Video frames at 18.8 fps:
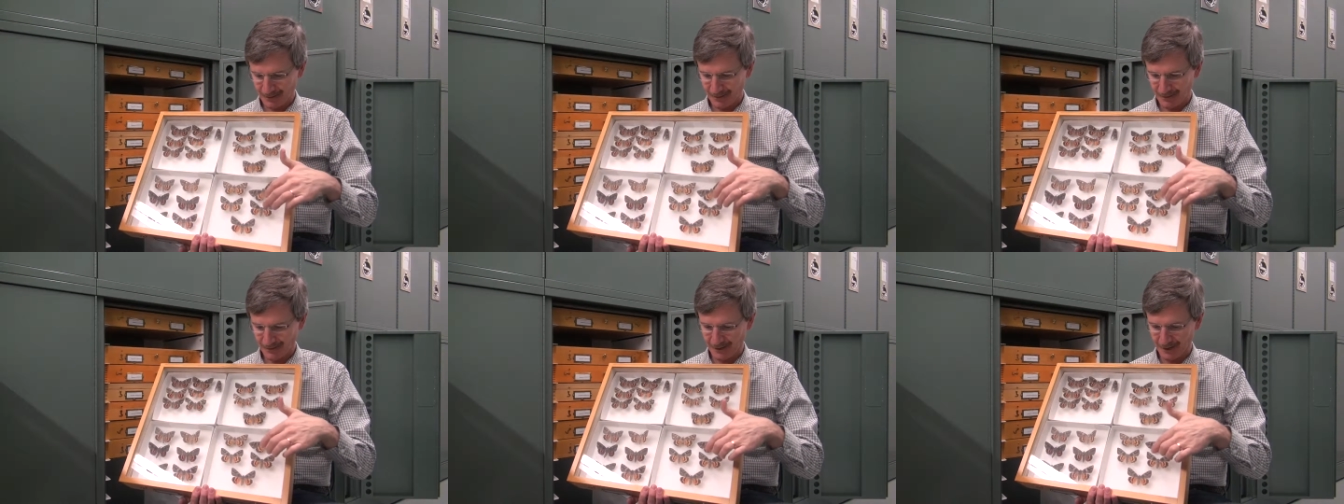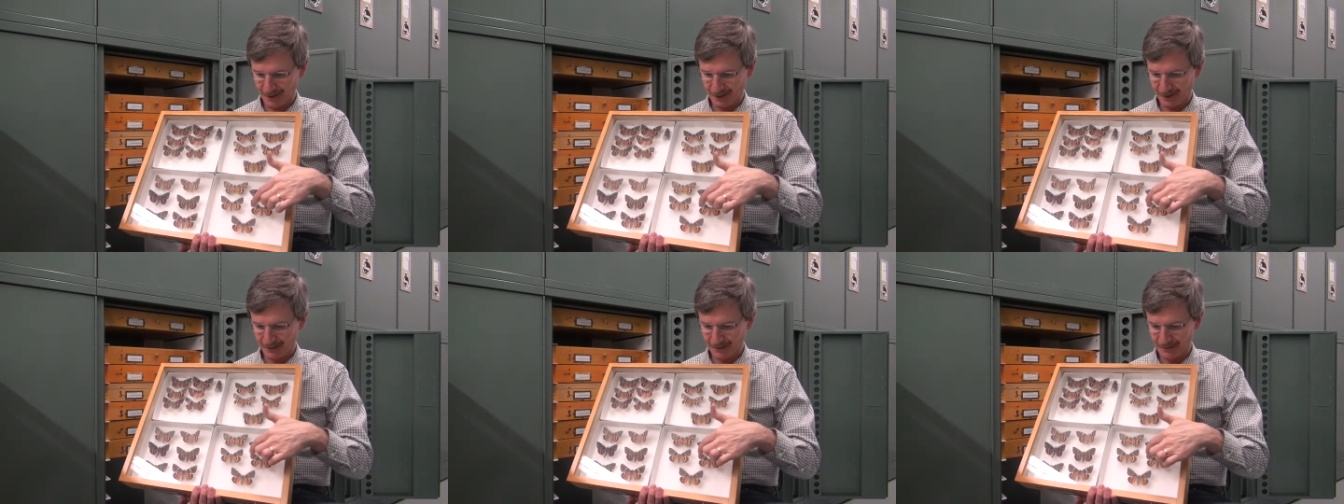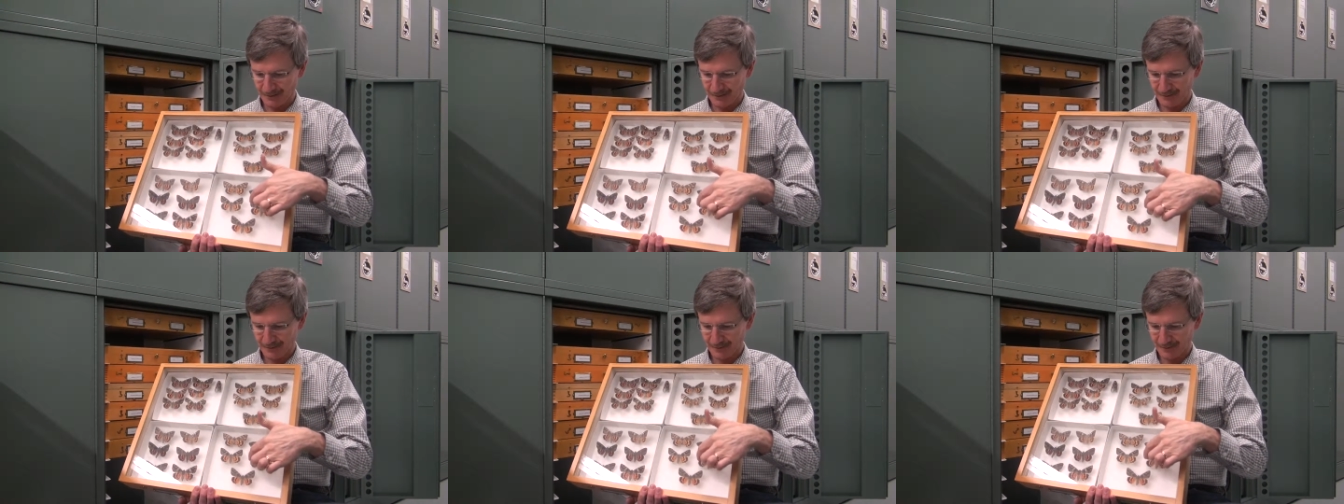their
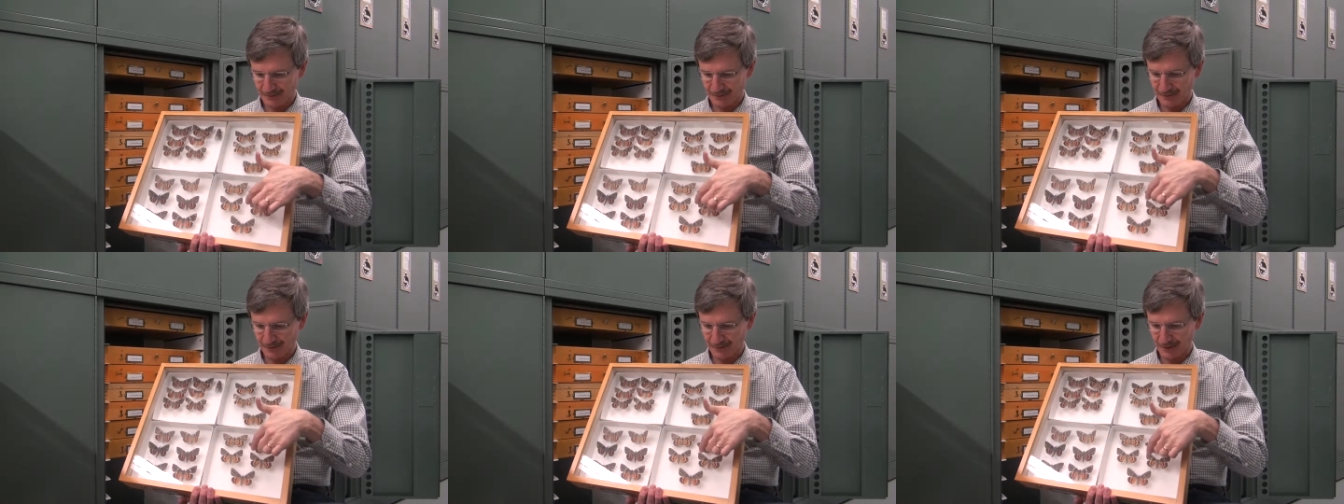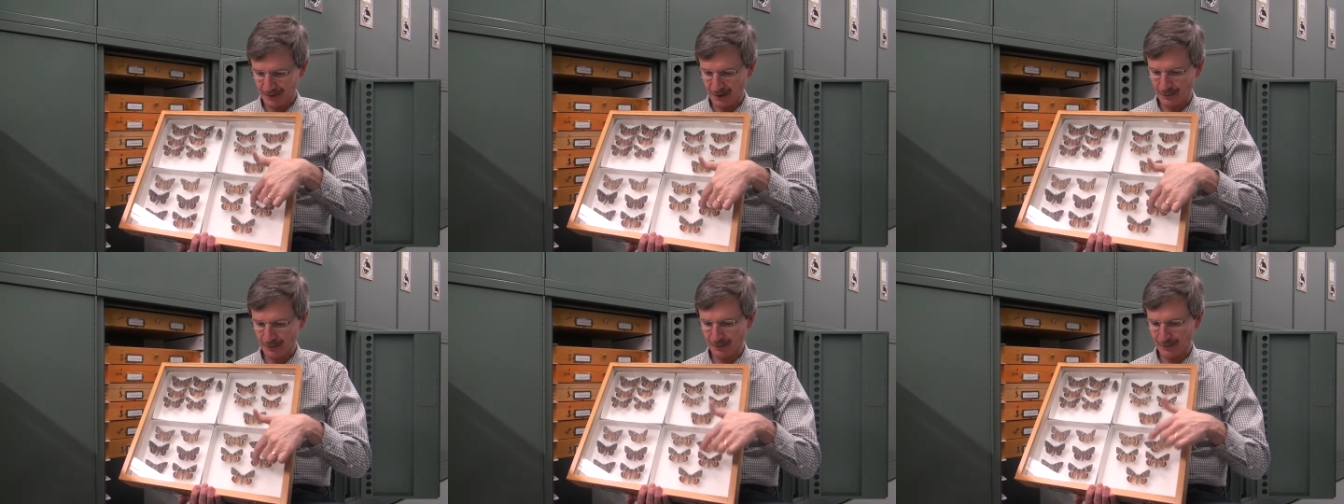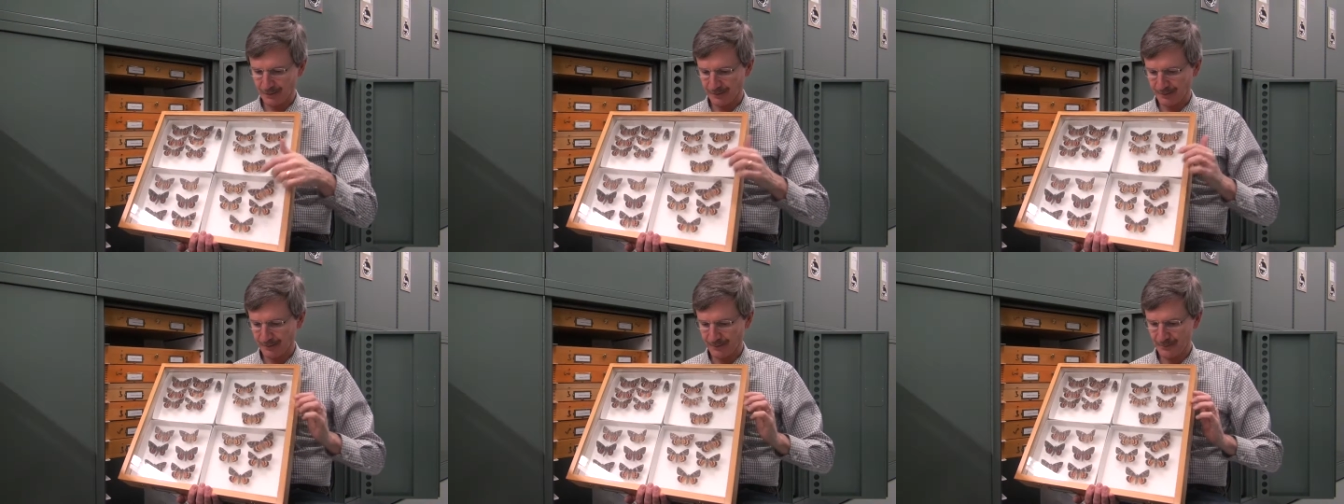
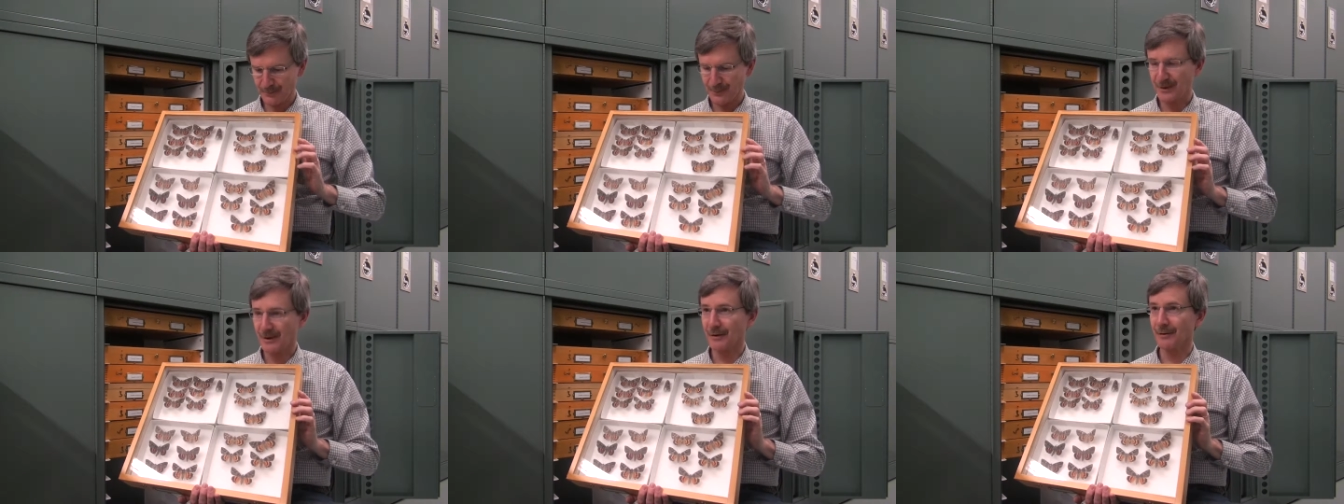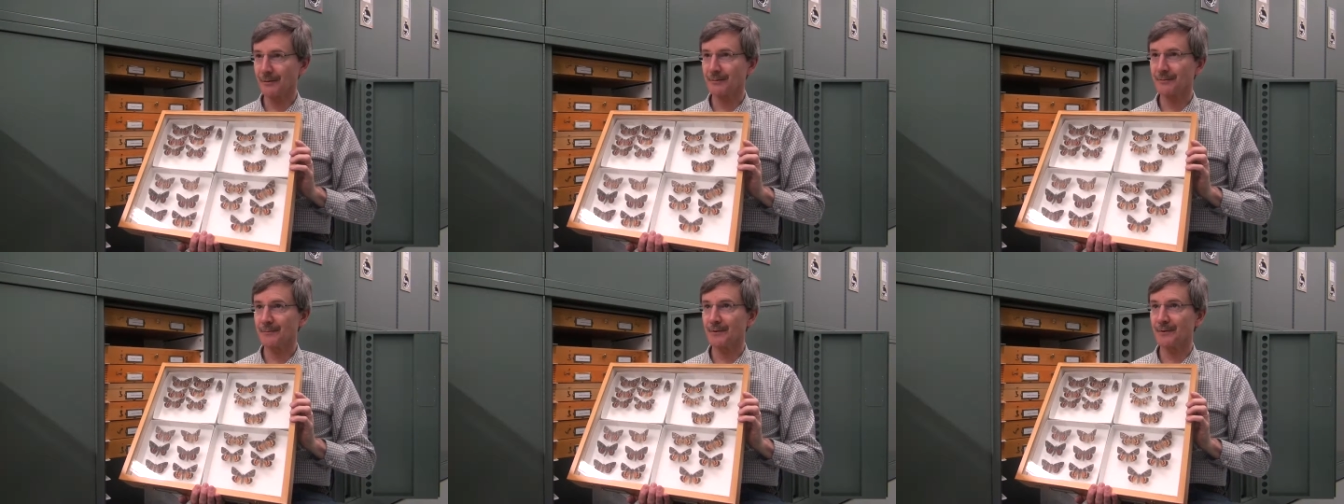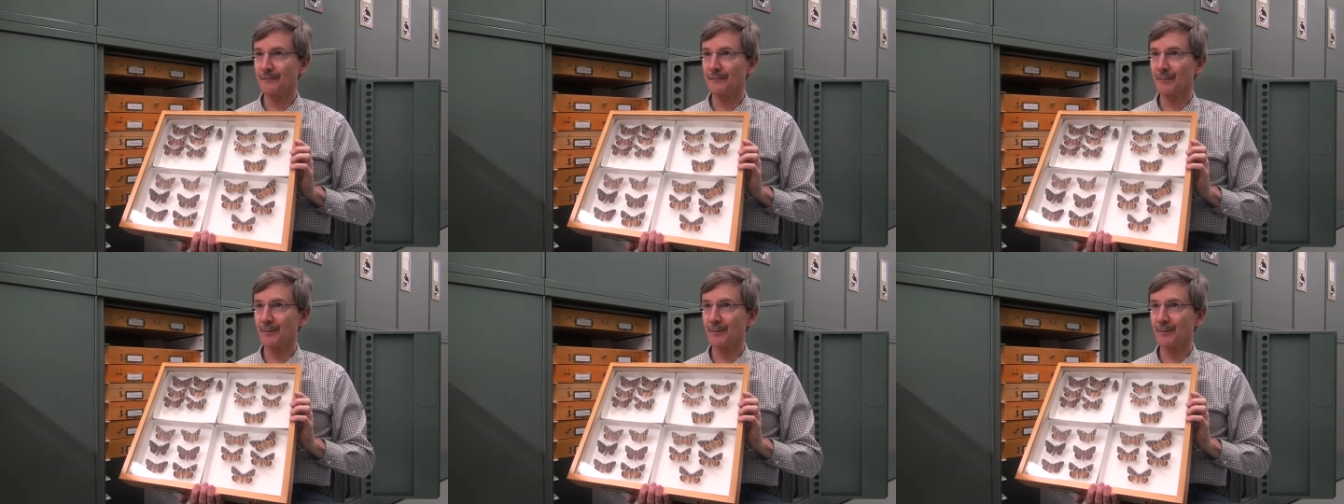lower pair of